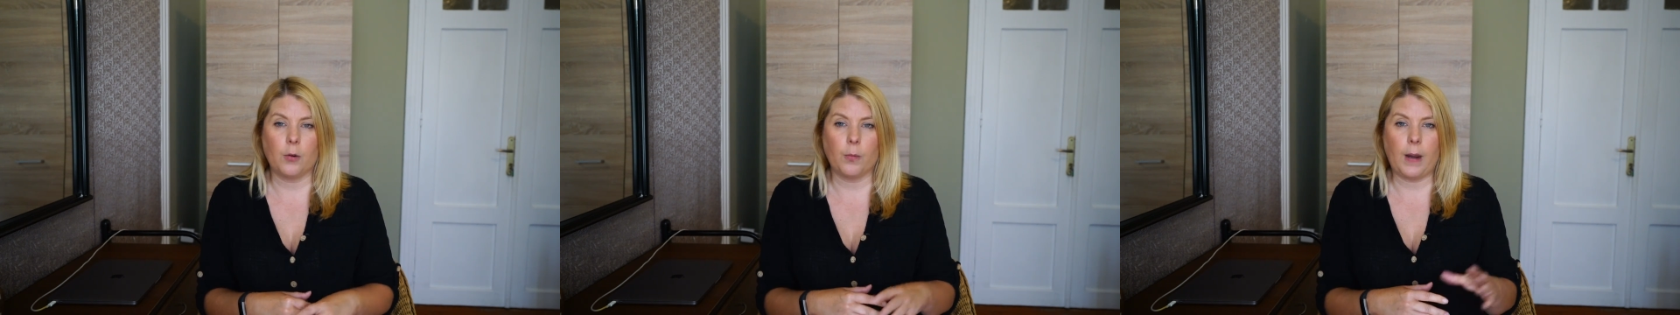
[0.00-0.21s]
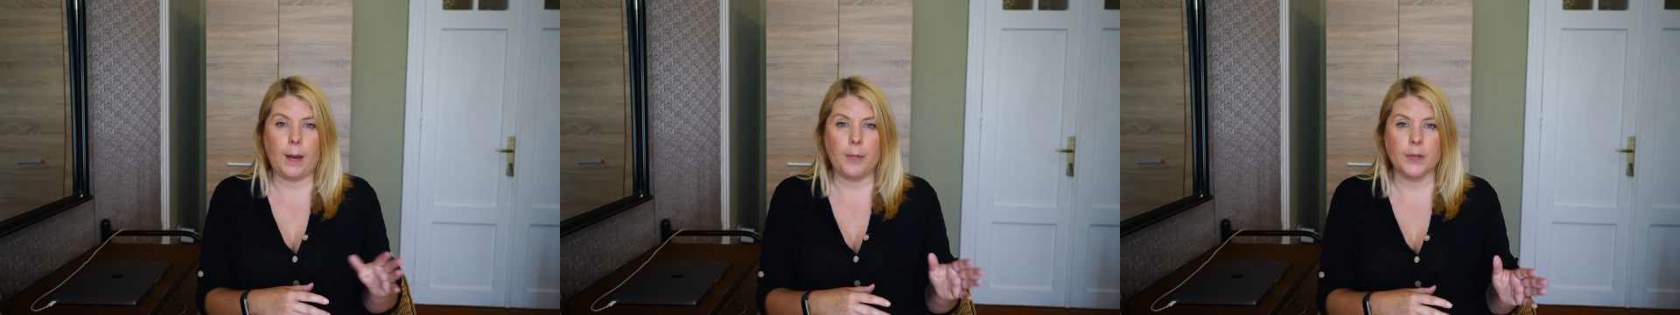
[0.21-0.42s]
a
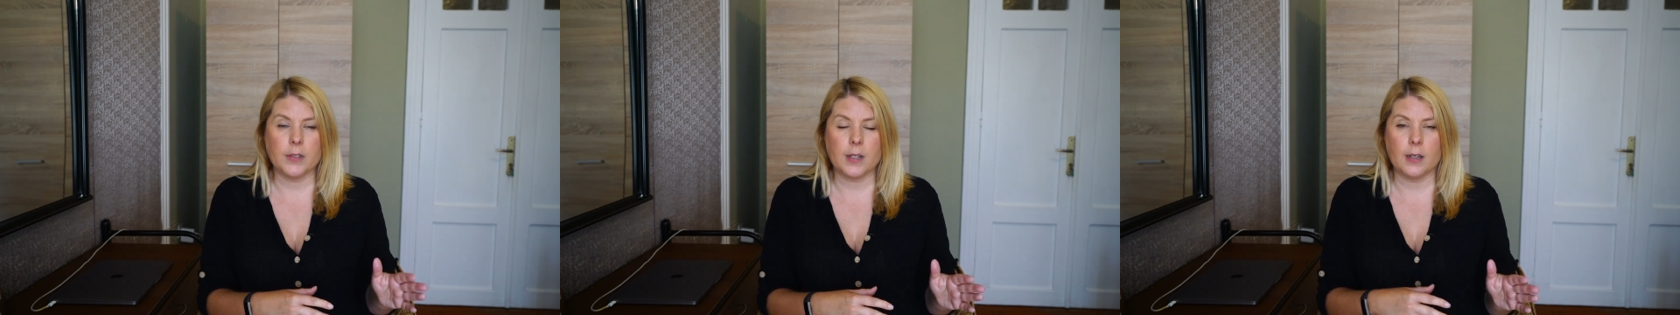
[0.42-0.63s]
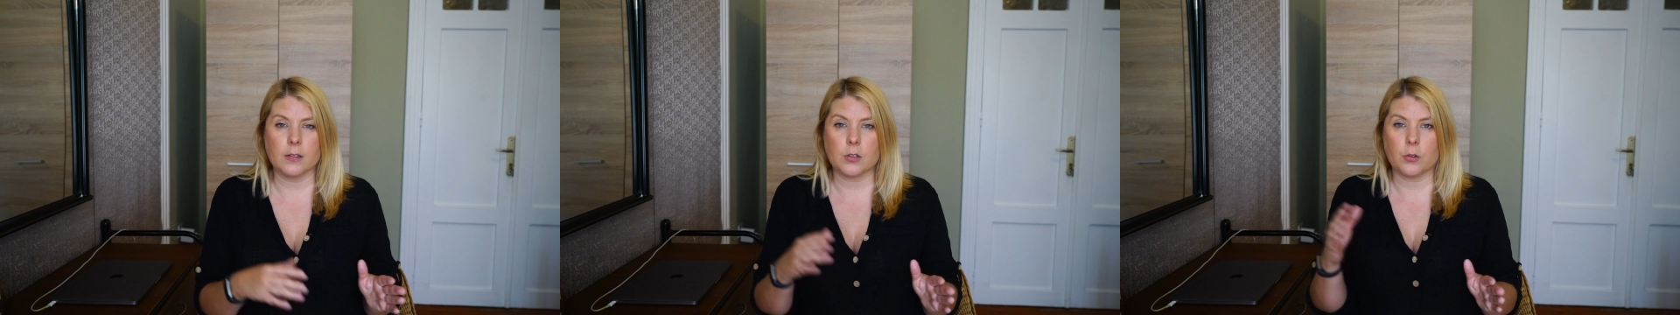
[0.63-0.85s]
rapid
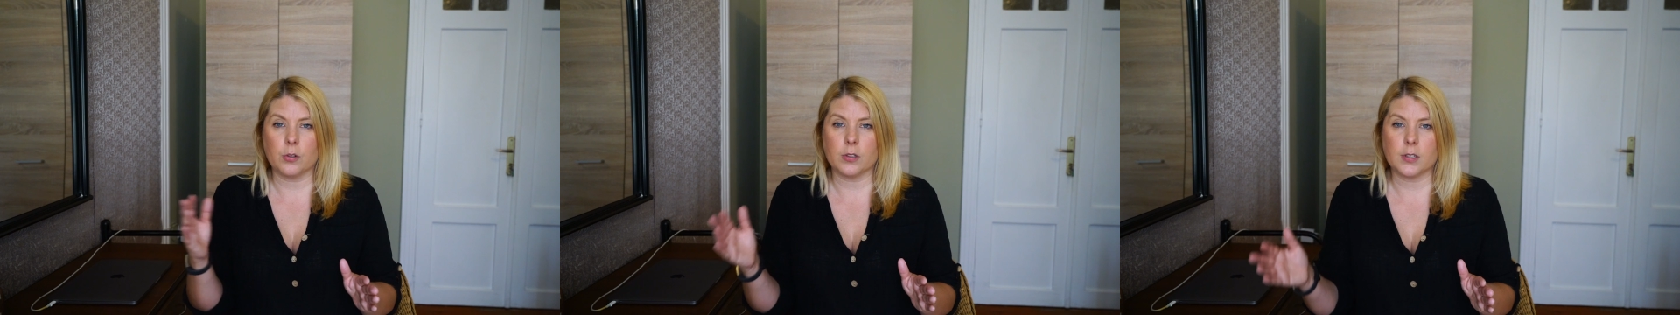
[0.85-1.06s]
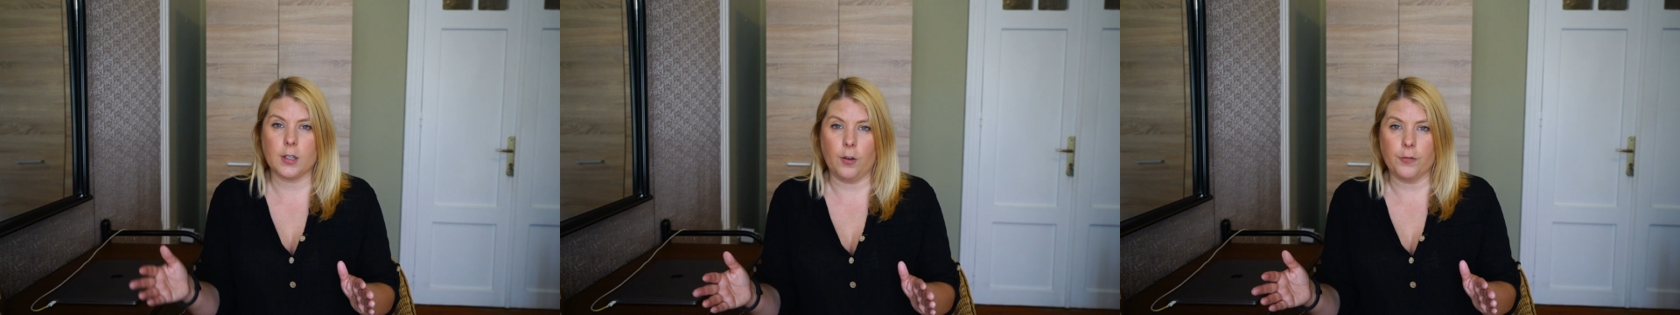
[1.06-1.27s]
test or
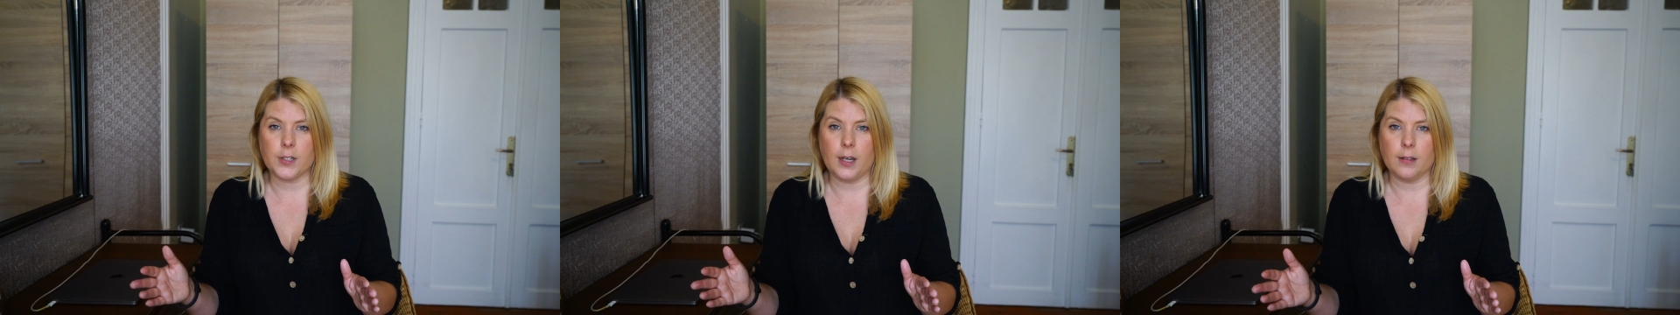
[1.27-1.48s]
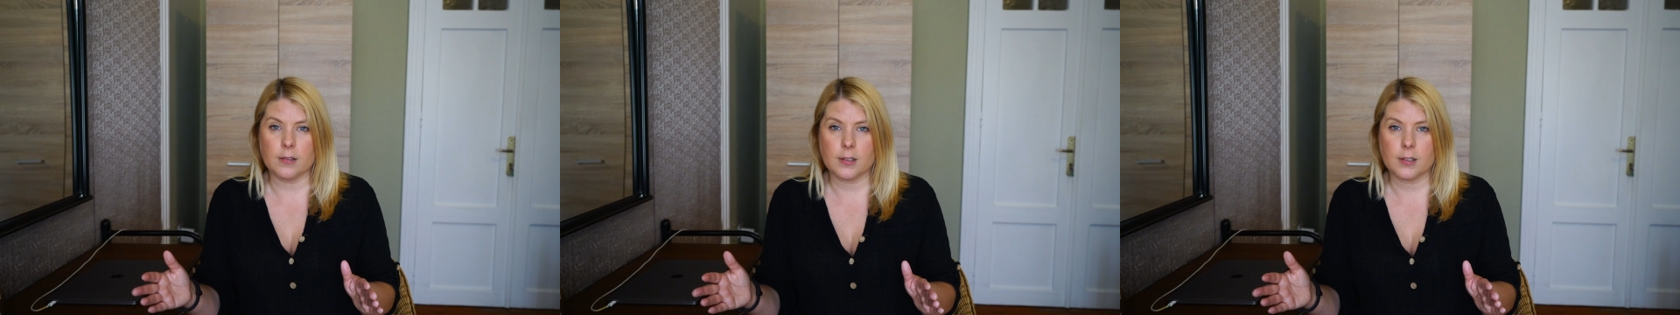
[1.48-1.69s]

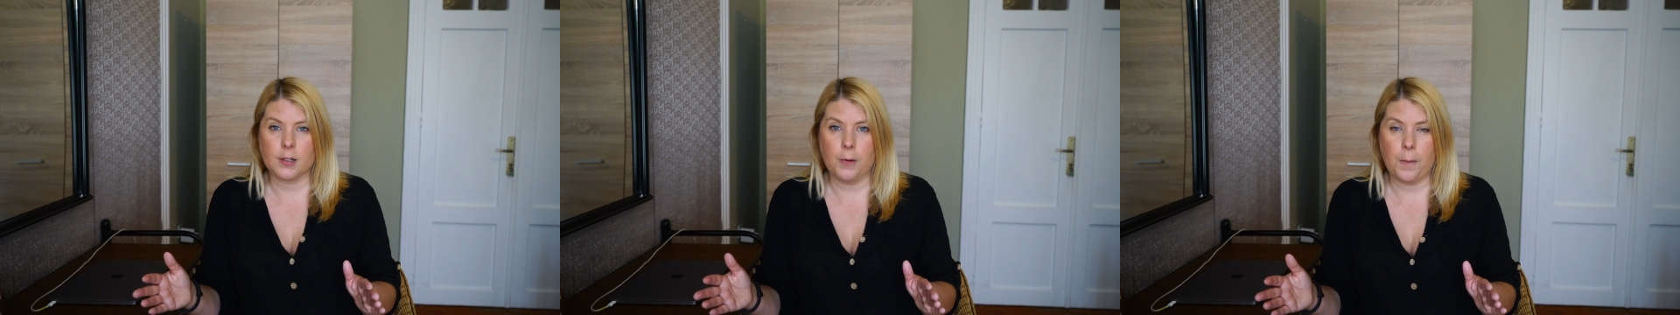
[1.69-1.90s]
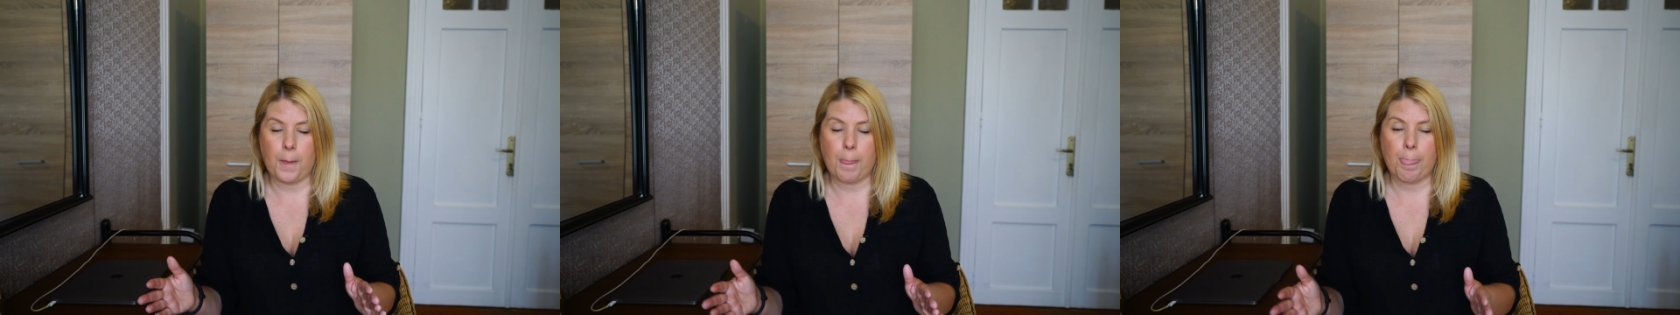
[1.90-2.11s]
self-test.